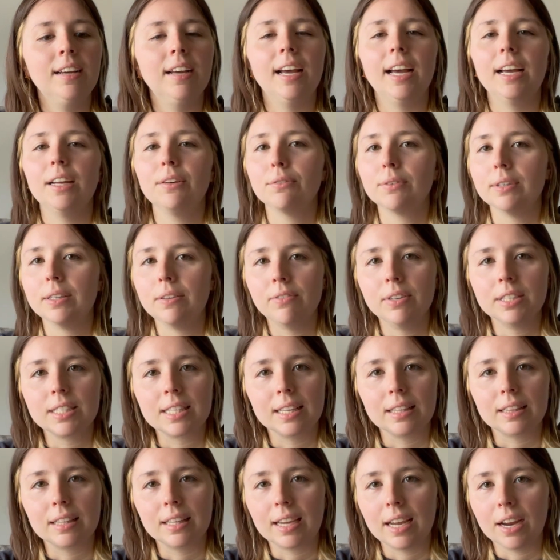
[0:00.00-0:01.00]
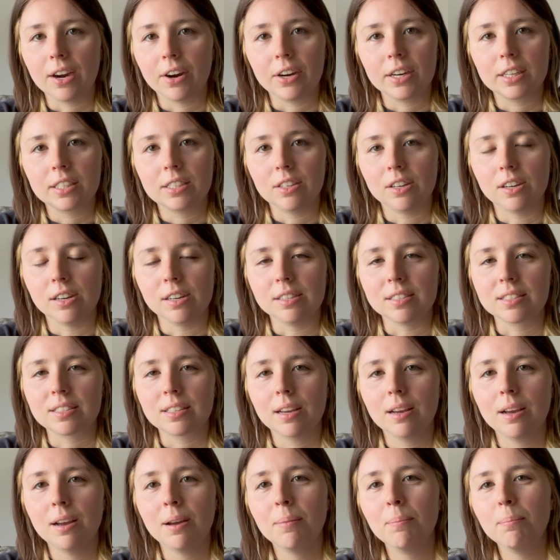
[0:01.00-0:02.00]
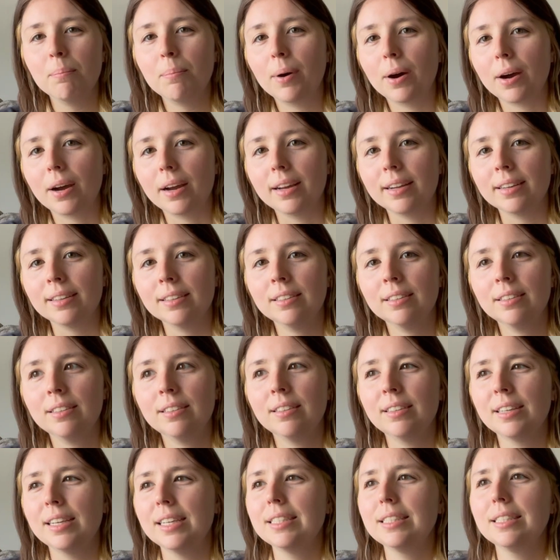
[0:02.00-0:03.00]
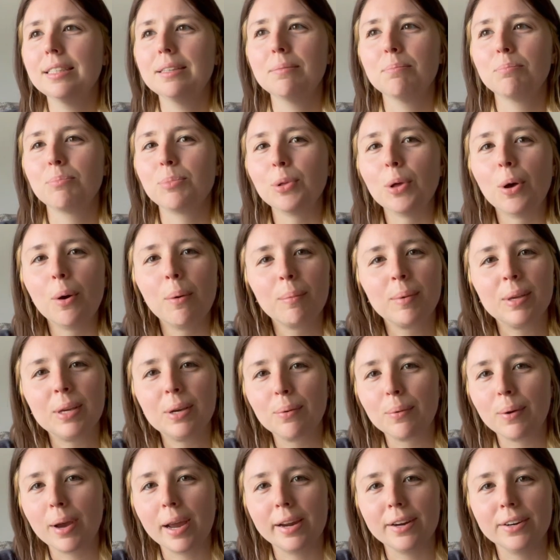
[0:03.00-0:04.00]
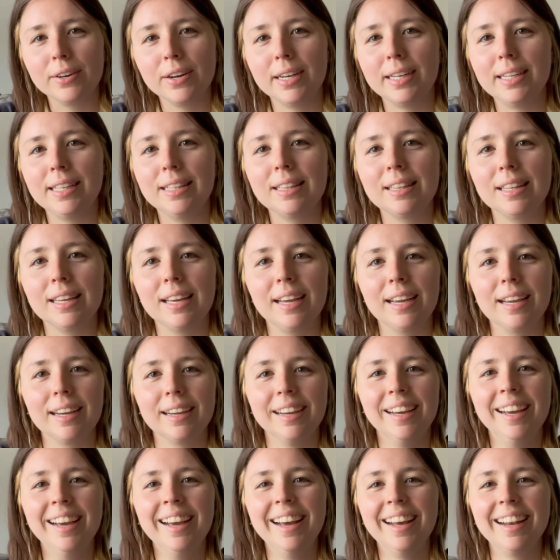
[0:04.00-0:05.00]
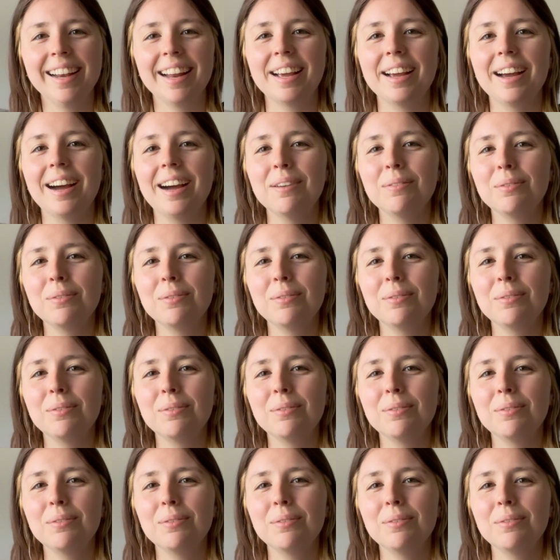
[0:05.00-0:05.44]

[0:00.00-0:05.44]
and revisit the characters, but it didn't blow me away or anything, and I